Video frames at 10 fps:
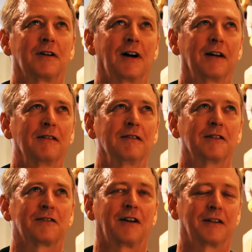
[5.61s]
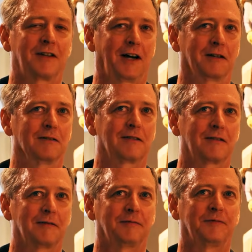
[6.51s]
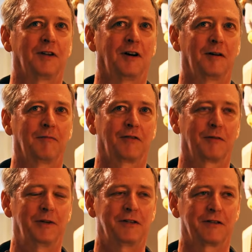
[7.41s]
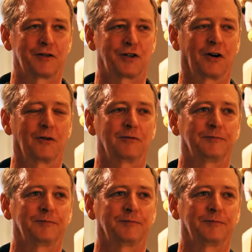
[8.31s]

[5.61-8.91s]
title is Untitled for the piece in the show.